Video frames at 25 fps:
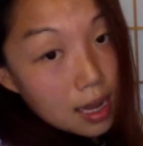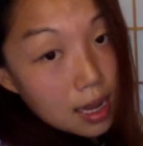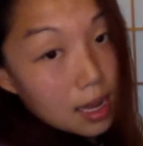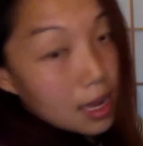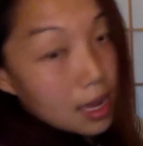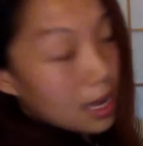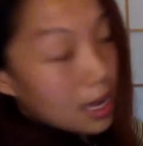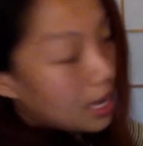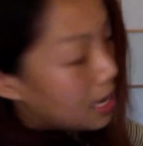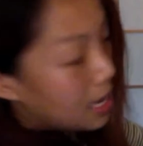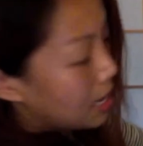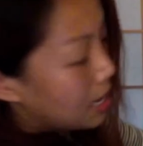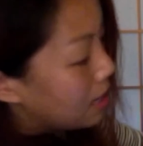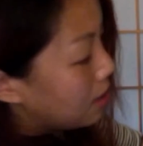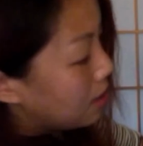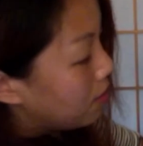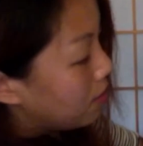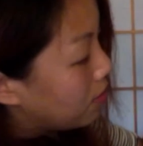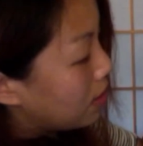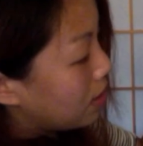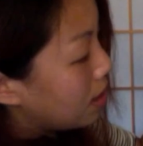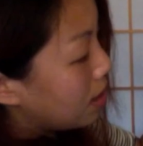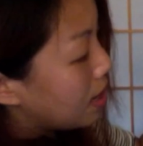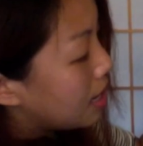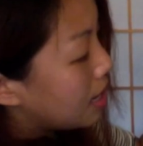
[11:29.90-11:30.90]
It
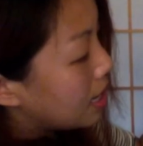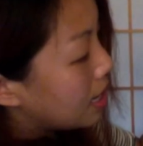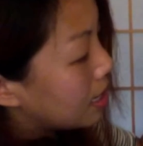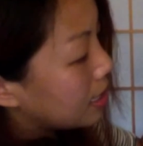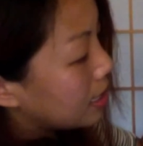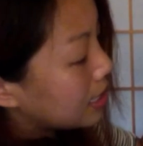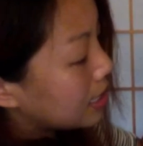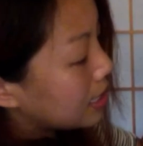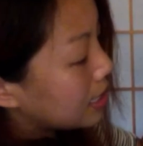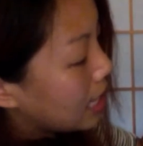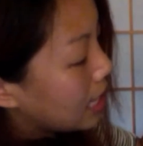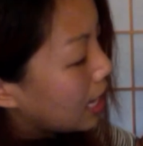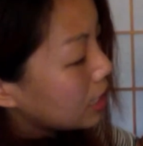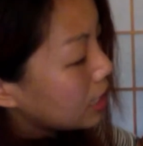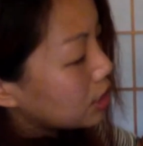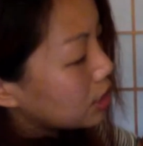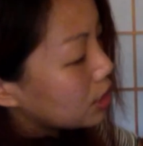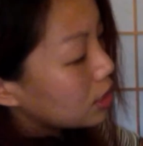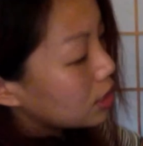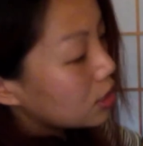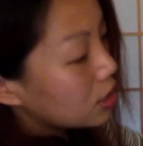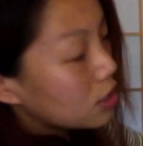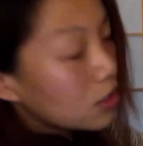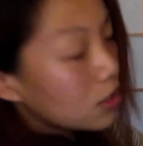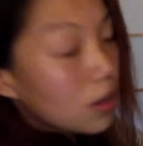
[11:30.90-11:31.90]
attaches
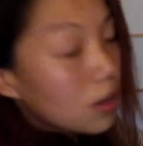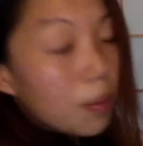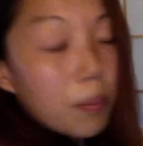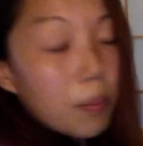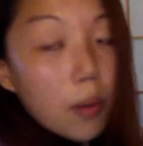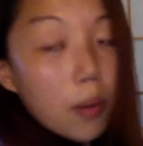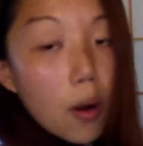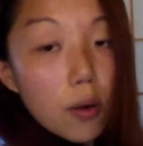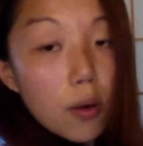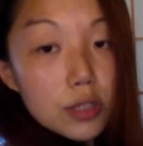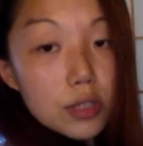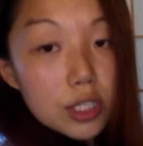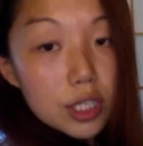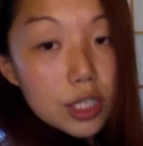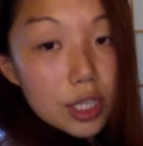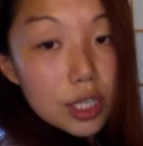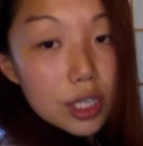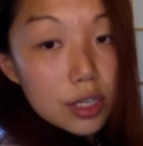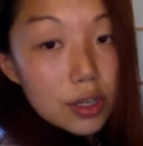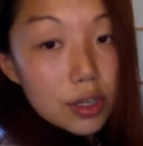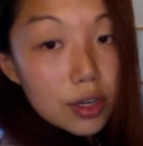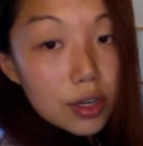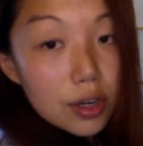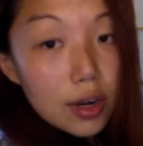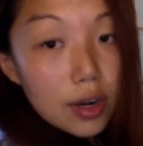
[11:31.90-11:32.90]
to the
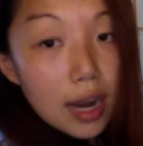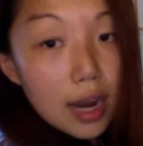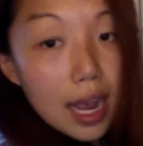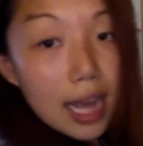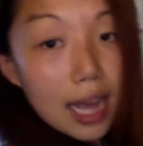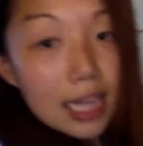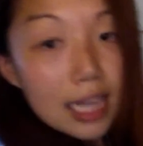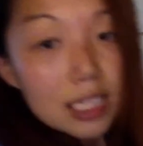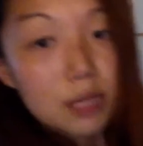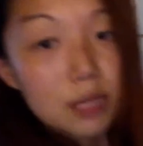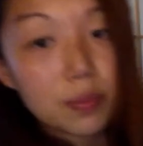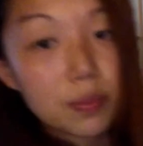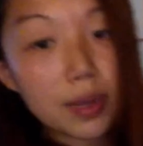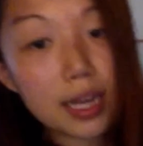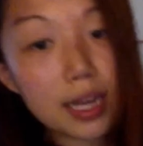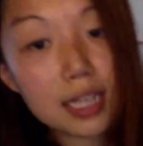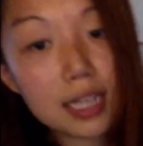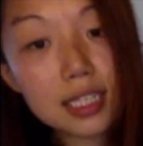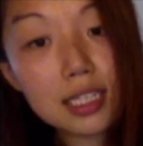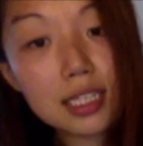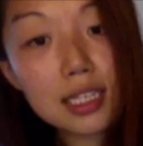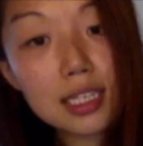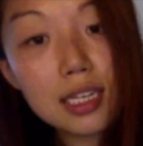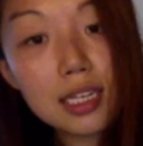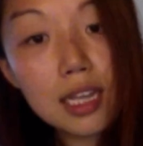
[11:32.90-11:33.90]
posterior aspect
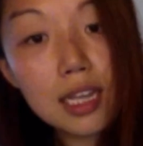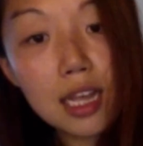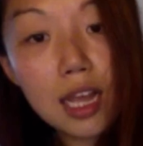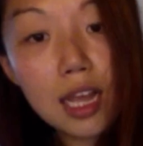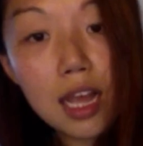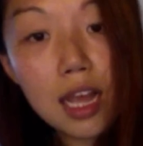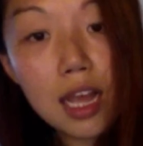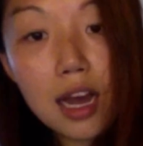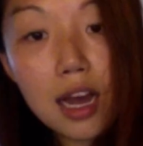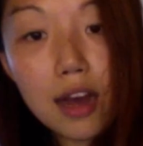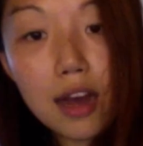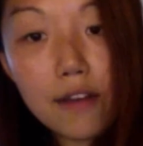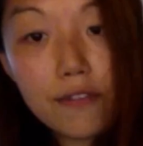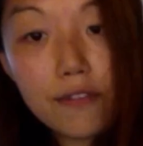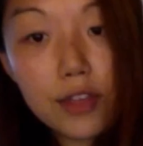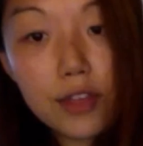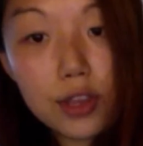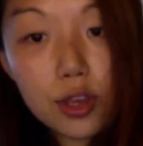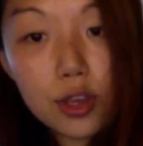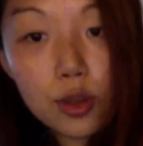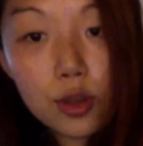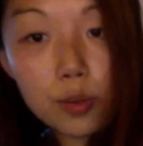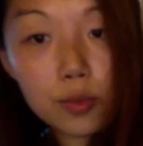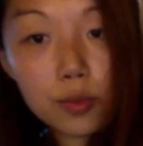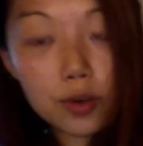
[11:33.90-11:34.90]
of the
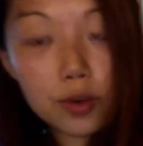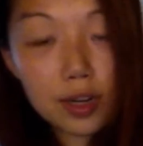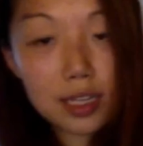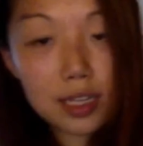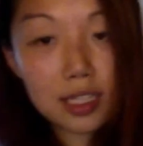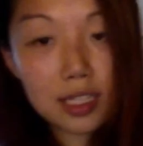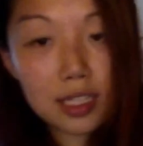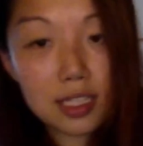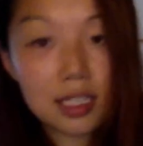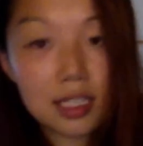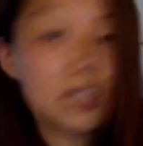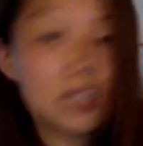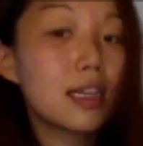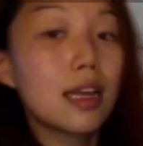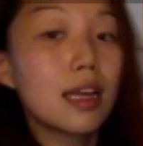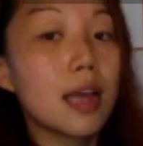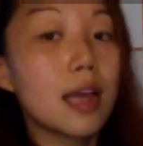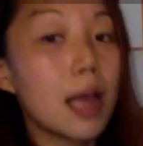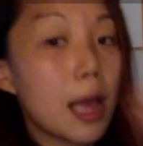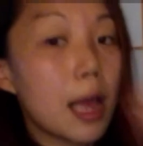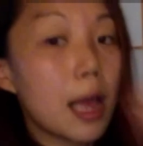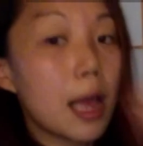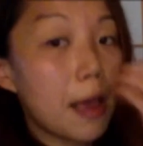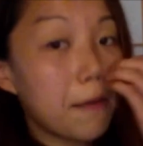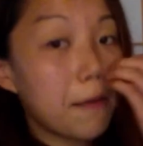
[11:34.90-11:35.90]
humerus.
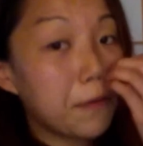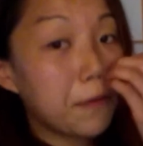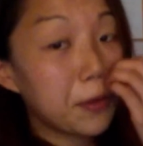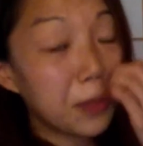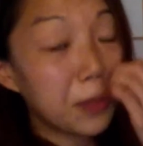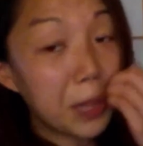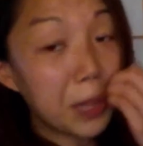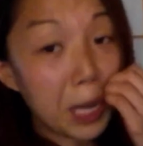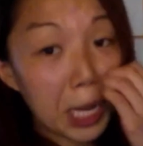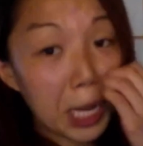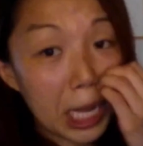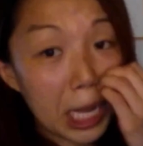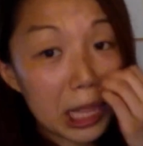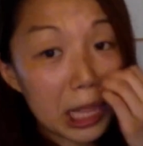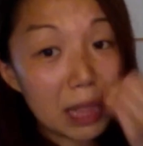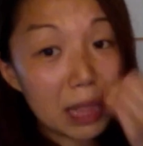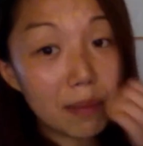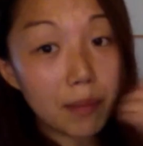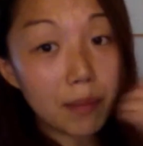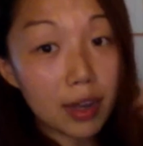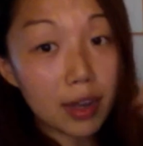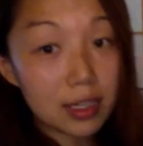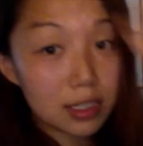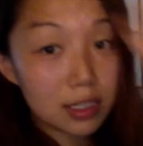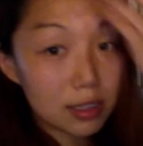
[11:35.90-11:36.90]
If you look at the
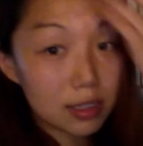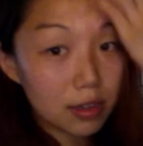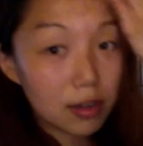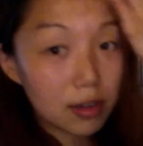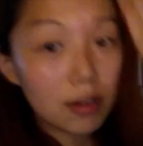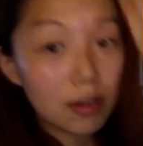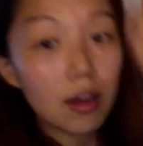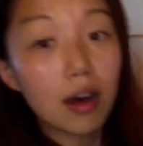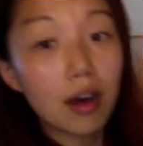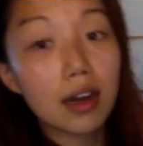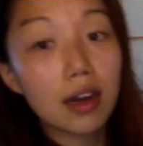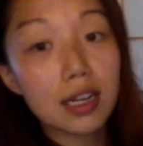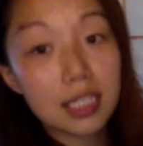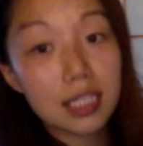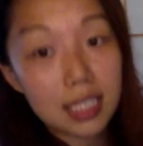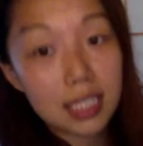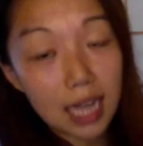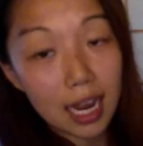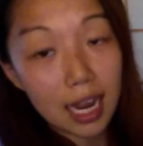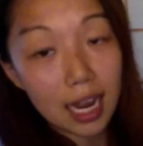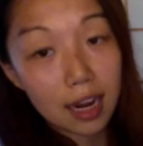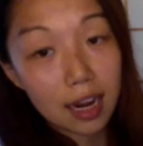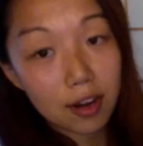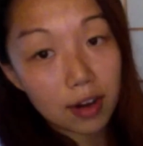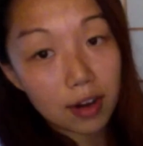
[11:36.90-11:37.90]
muscle on a
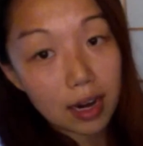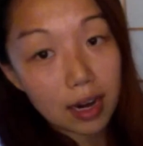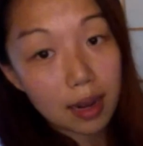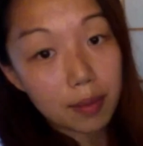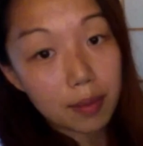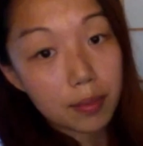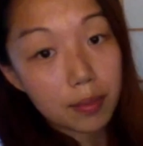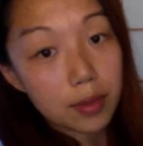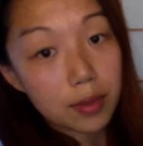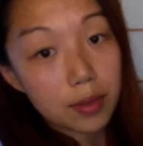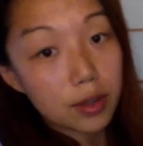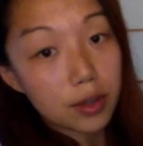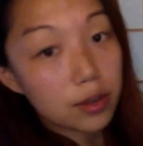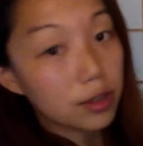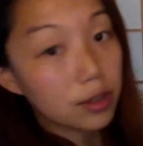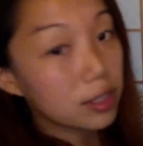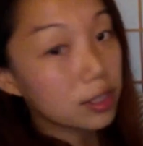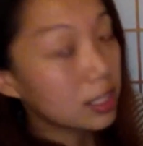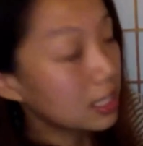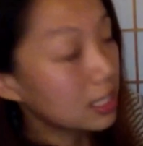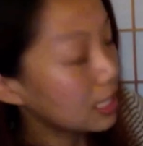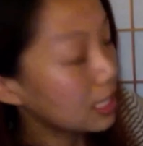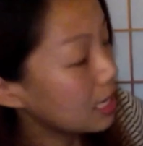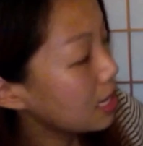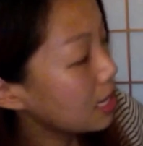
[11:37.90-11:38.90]
diagram, you'll
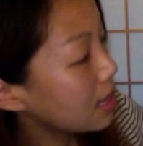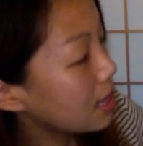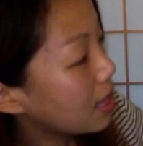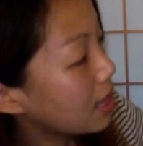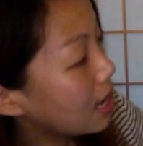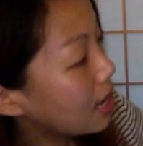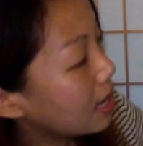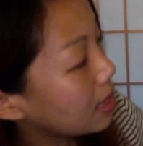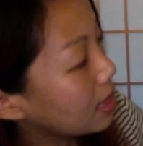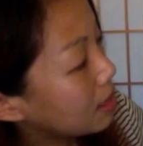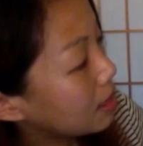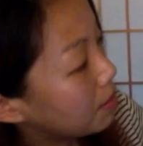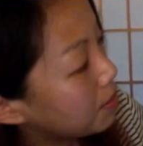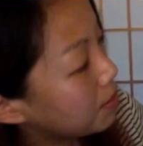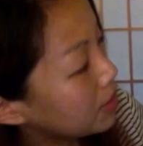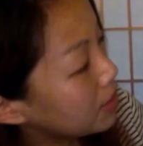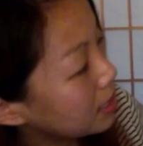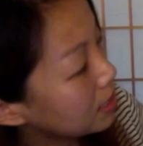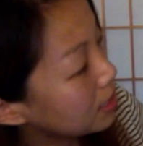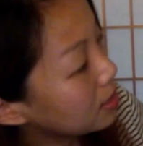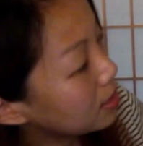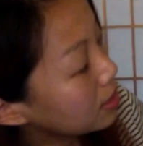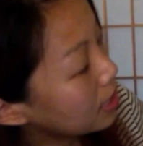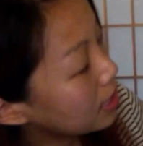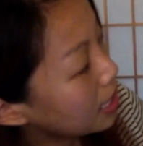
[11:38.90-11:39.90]
see that the
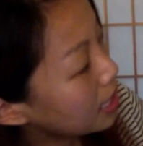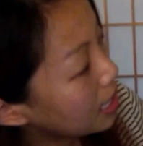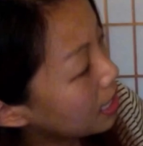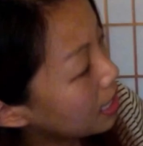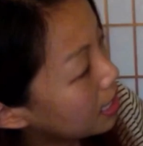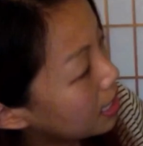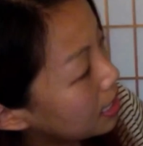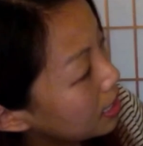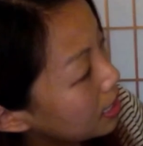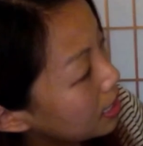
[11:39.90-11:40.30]
medial head